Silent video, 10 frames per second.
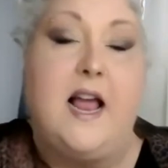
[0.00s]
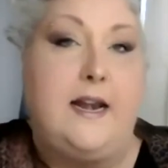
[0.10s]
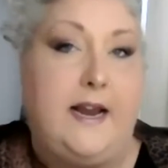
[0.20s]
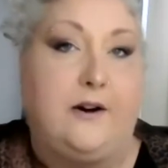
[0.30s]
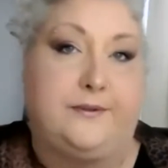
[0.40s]

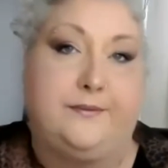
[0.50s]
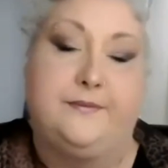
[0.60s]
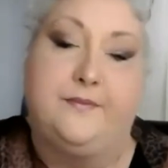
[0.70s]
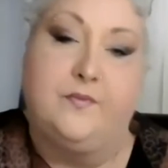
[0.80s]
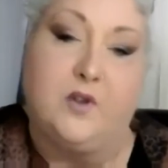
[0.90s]
Now,
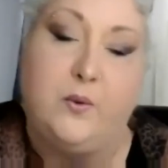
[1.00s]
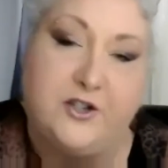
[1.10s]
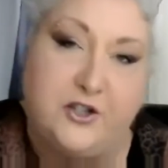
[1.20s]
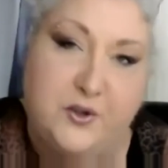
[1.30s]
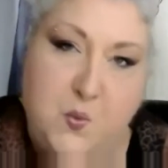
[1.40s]
the
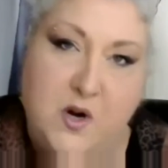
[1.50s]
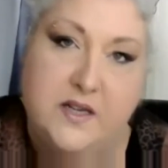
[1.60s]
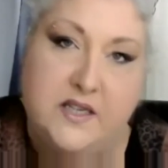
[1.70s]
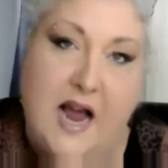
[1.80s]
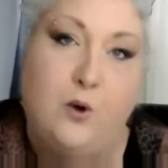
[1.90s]
question
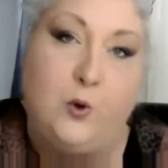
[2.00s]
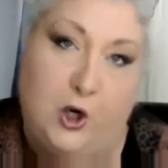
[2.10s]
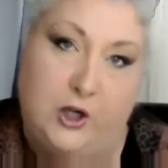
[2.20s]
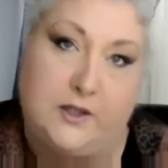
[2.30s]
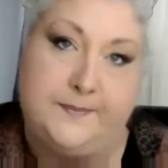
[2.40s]
was how
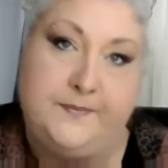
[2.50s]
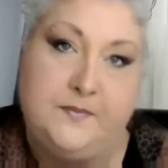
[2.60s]
long?